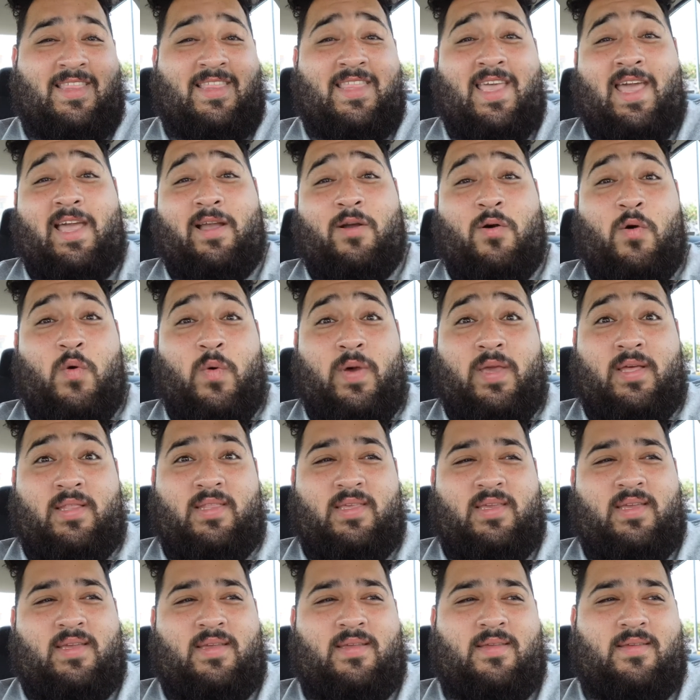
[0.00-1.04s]
that
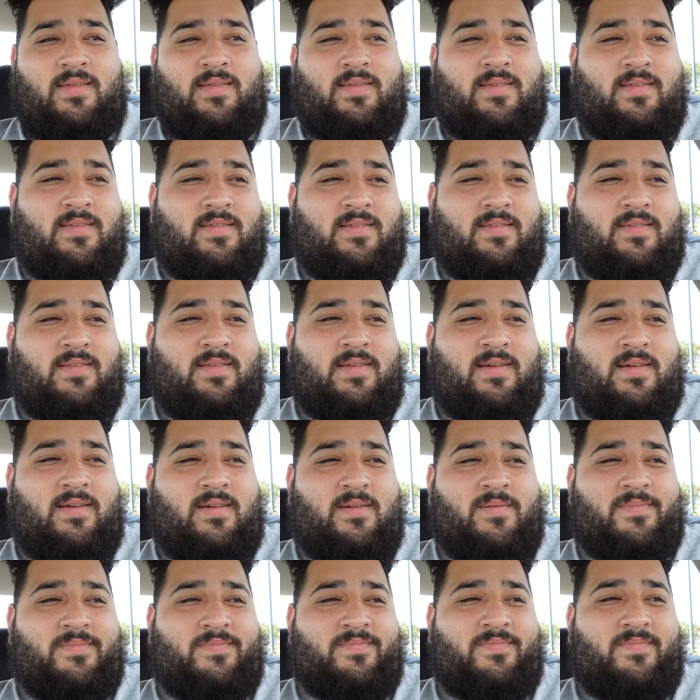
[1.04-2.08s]
quickly
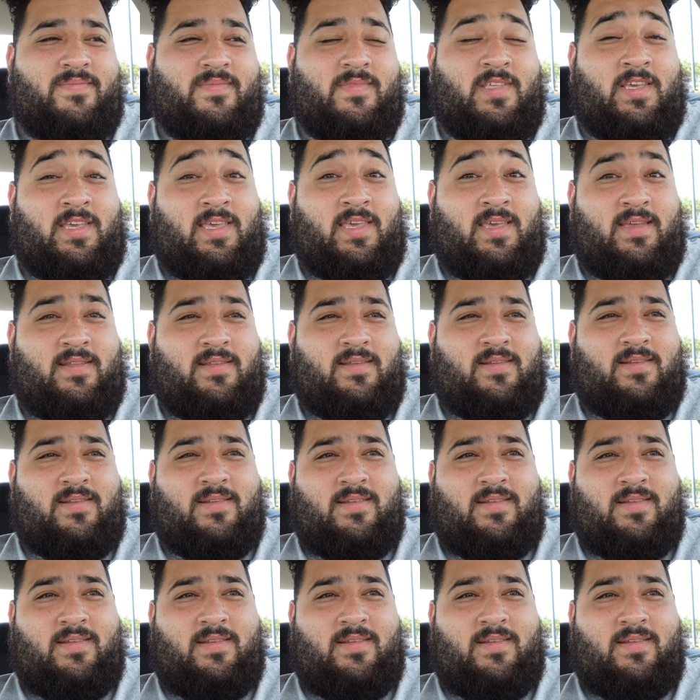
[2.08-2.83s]
again.